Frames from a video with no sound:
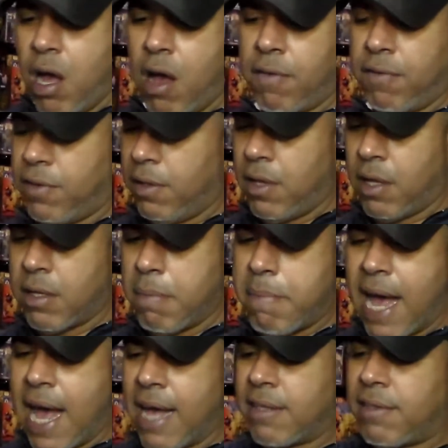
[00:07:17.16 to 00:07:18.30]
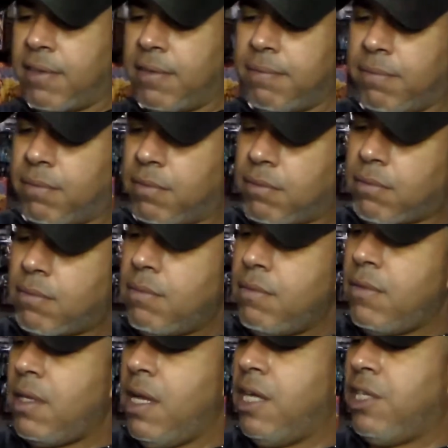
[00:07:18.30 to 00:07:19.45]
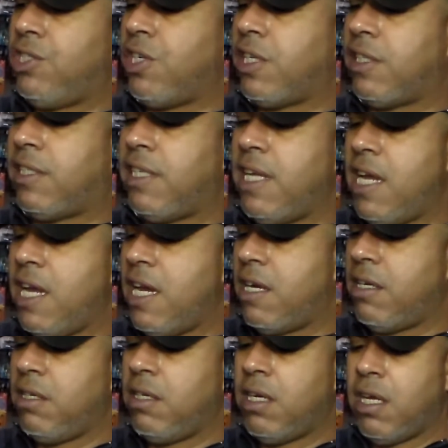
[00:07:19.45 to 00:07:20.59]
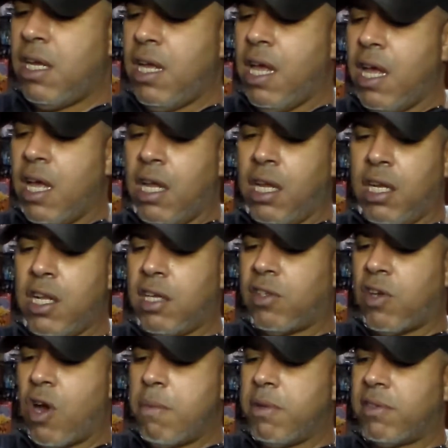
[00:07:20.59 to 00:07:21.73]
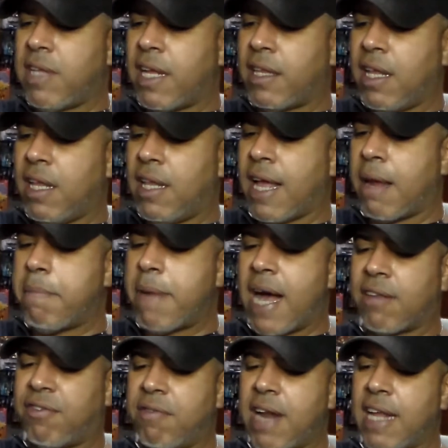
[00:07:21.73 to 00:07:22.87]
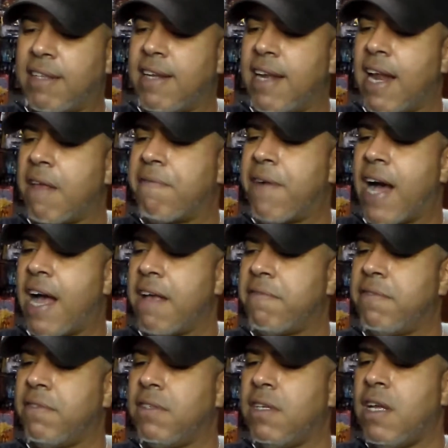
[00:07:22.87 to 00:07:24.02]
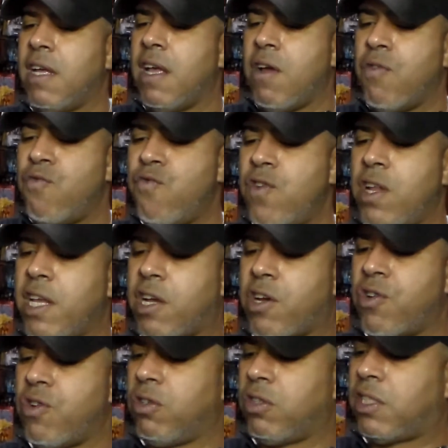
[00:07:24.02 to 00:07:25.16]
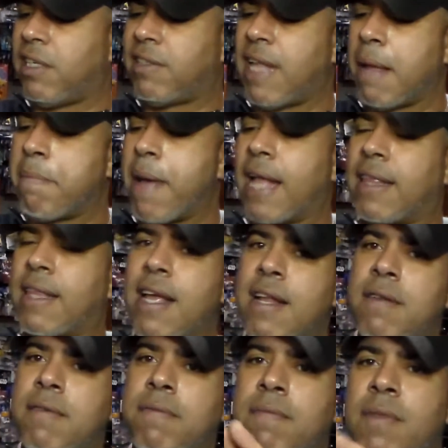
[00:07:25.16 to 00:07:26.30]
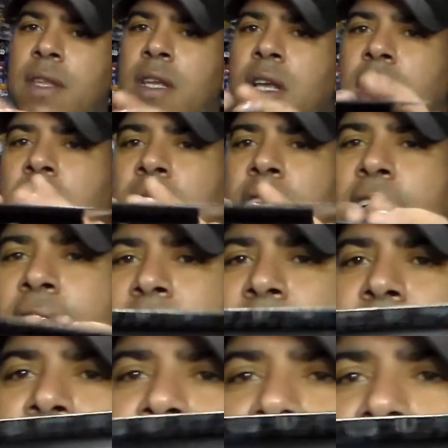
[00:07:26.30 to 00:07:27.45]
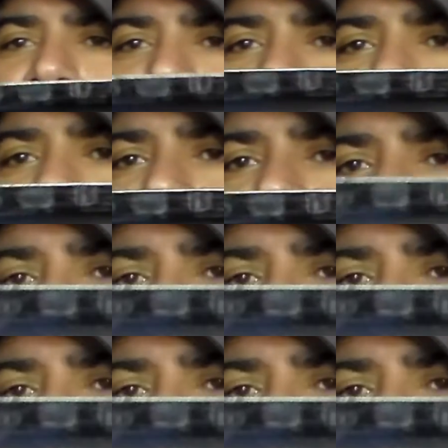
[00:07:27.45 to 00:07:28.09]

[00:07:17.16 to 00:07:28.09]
of the box. As you can see here, looks almost like a box from 1985. Really cool, just like back then. They got the instructions,